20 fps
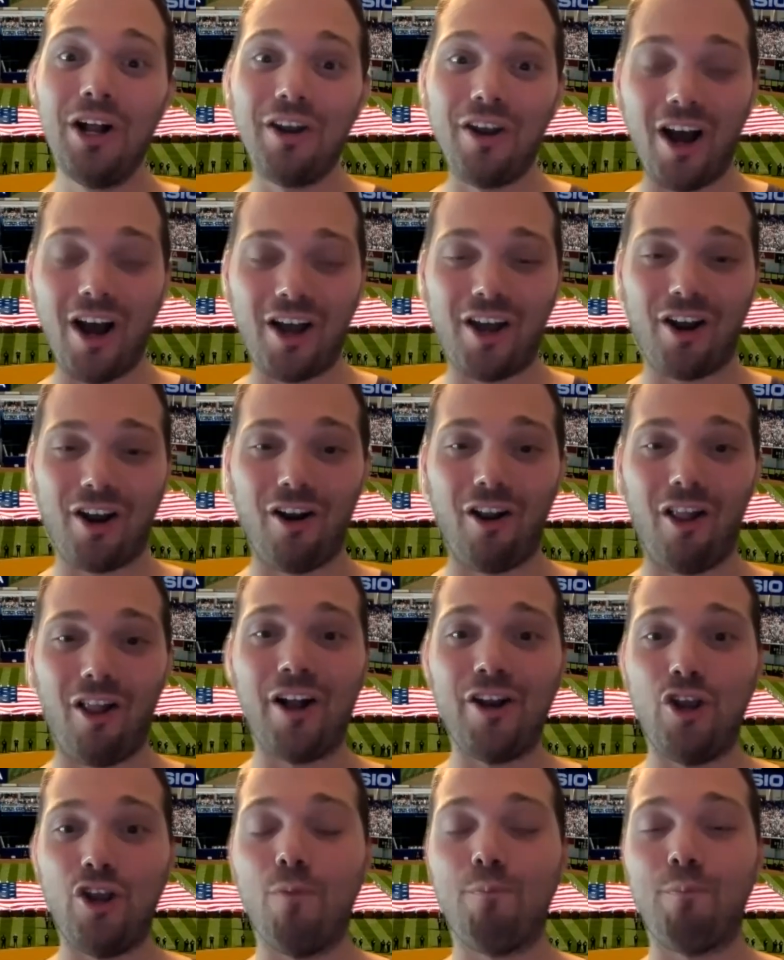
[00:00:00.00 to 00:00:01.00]
Not going to
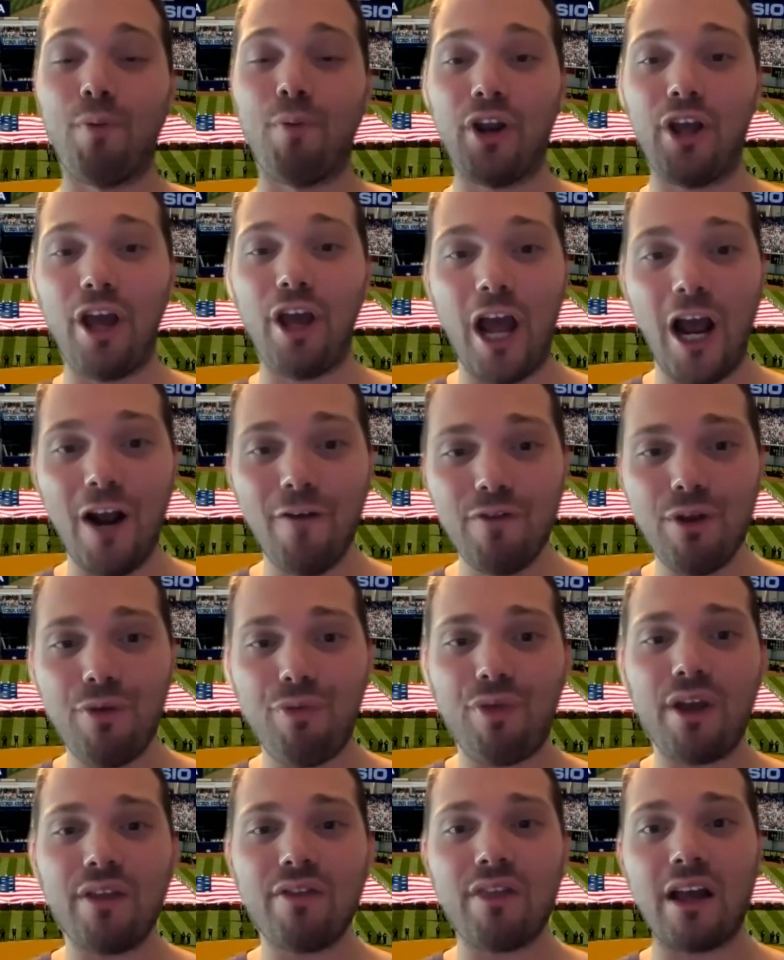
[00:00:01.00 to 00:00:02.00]
lie to you. But
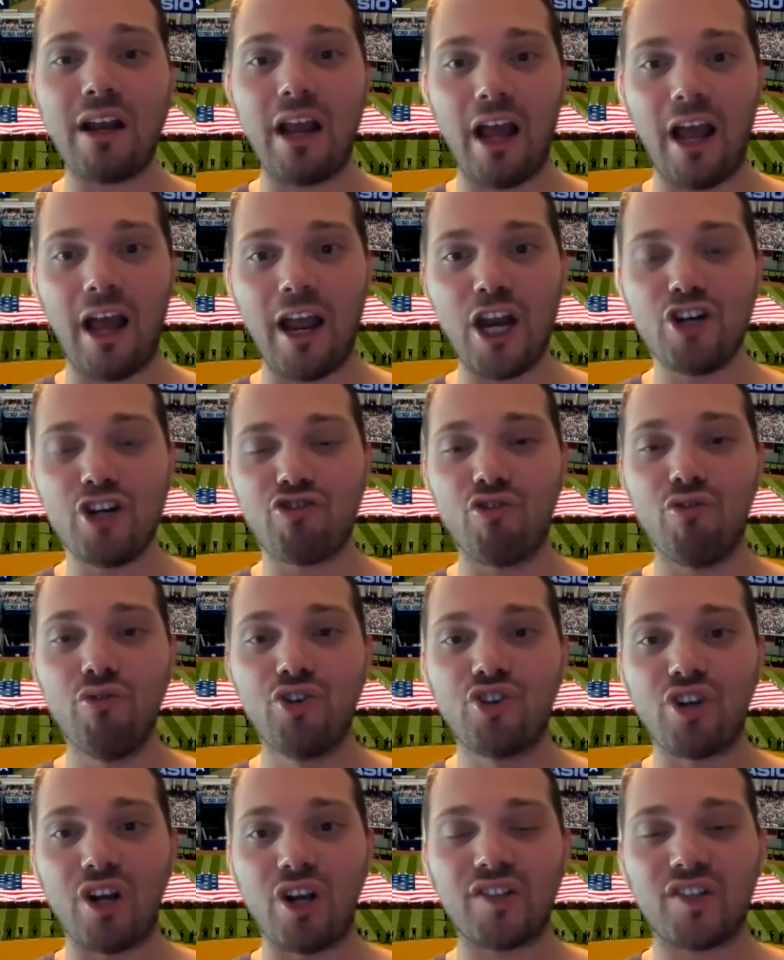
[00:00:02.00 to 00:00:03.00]
everything that Andrew
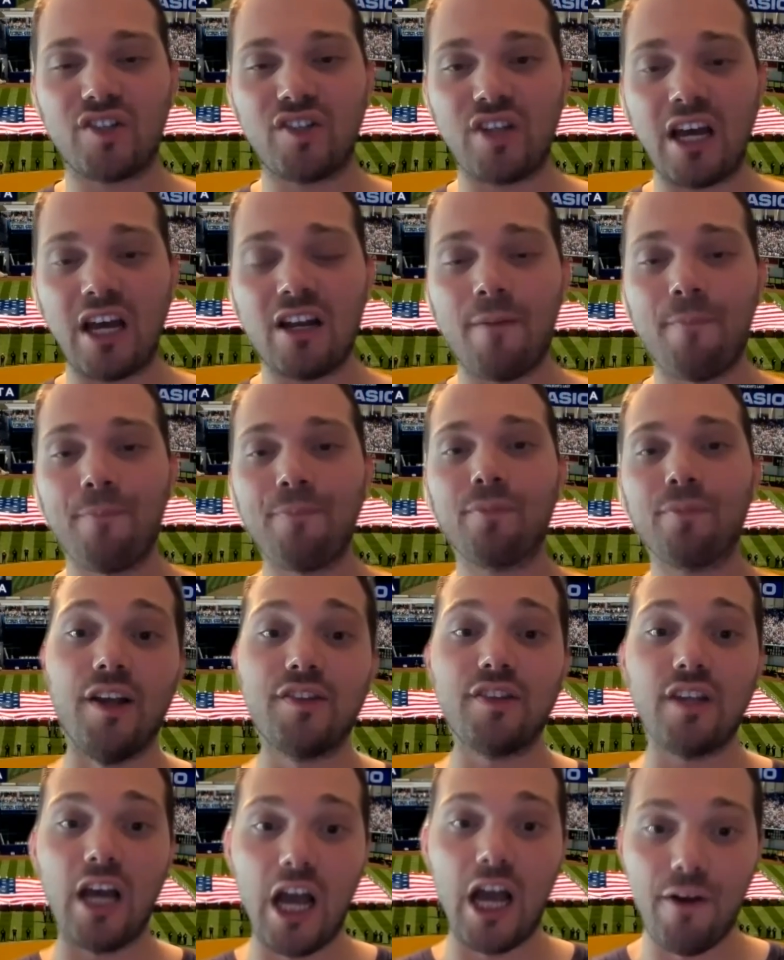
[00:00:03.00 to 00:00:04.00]
just said
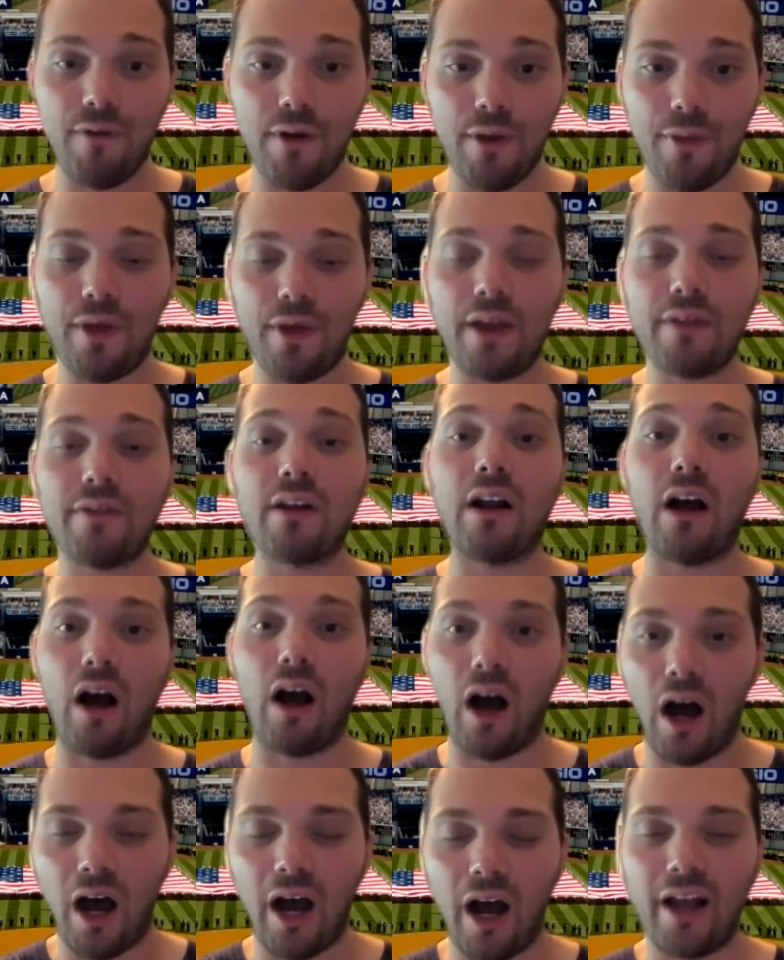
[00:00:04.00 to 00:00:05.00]
is everything that
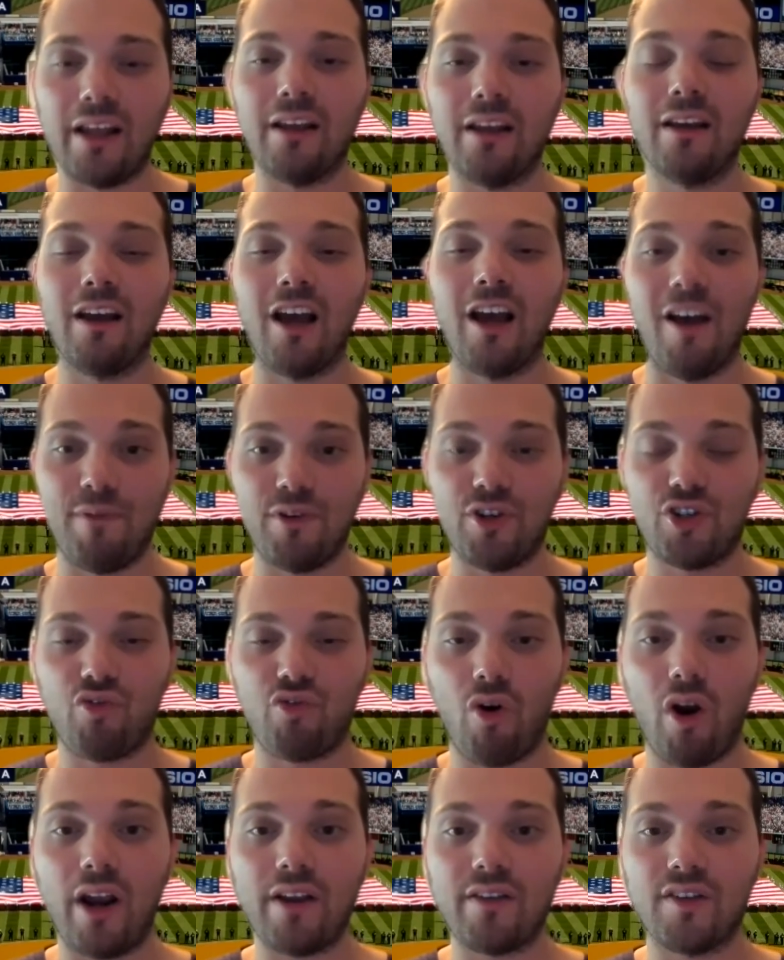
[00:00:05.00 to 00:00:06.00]
I have been
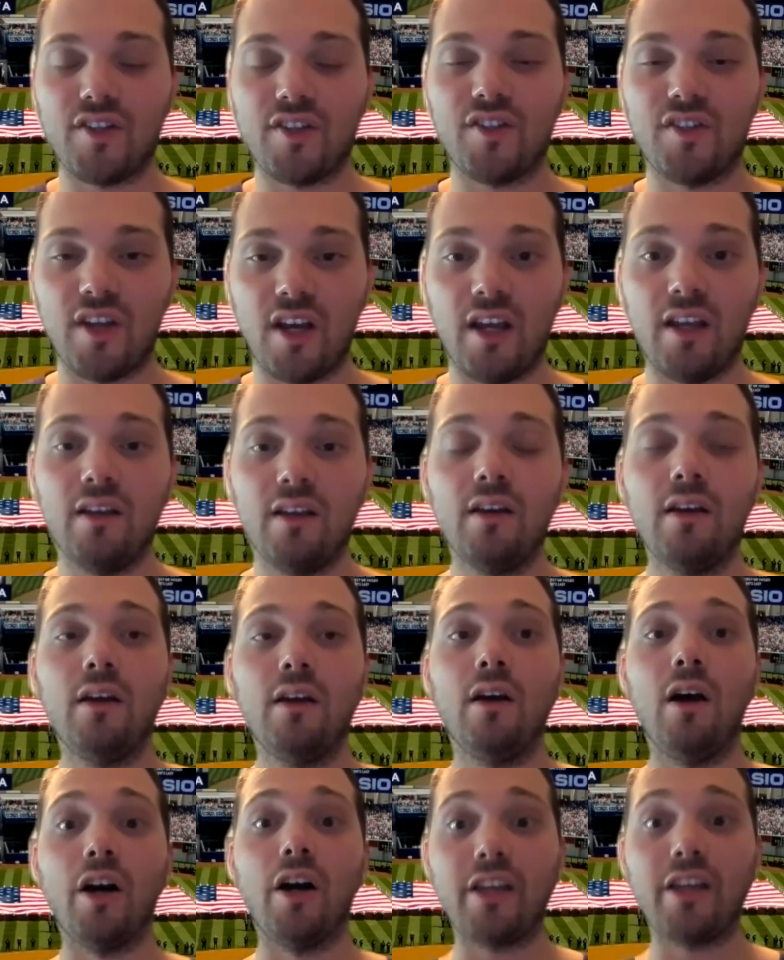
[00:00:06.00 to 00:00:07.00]
trying to say.
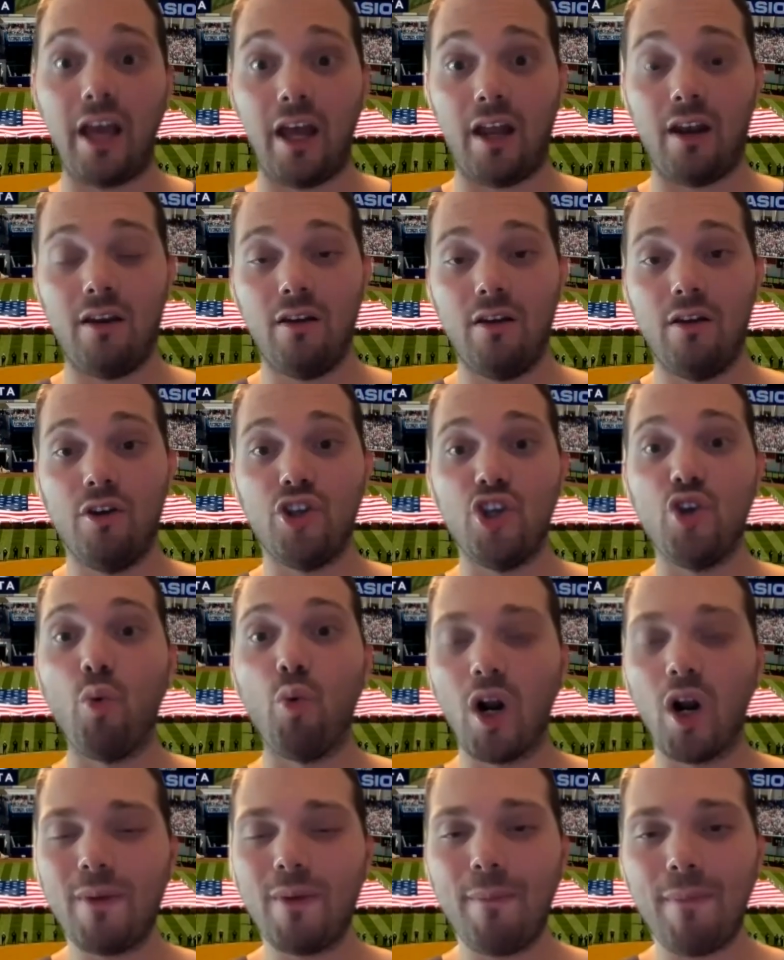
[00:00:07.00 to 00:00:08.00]
Again, you
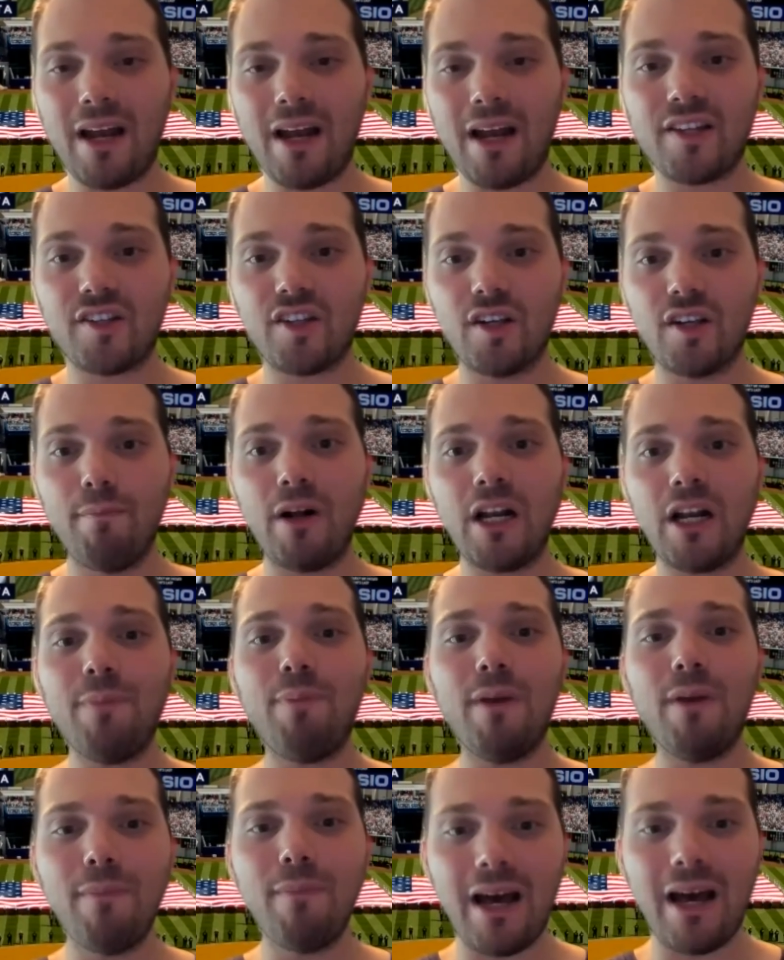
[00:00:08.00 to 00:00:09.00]
want to be mad at somebody?
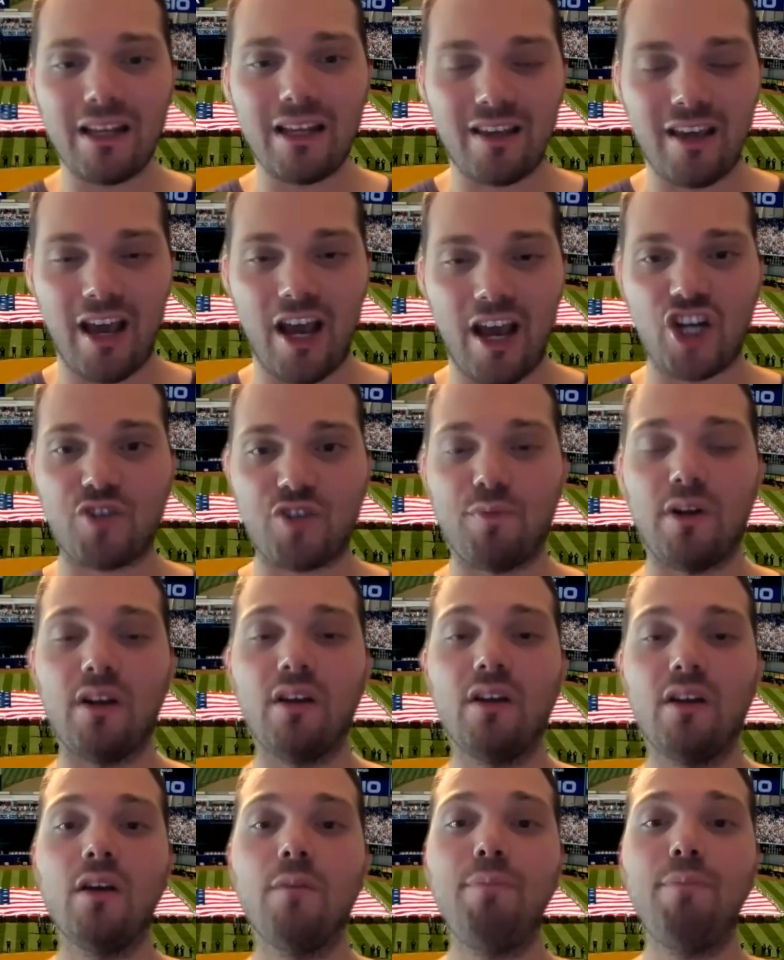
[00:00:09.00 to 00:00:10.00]
Be mad at Cashman.
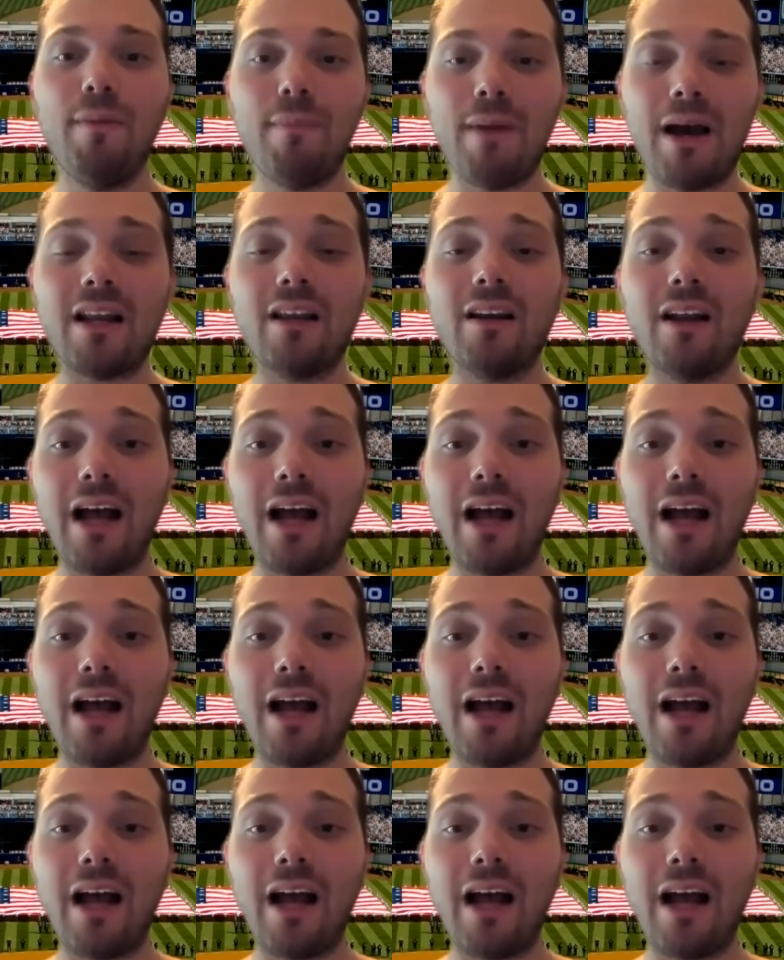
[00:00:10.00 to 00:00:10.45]
Be mad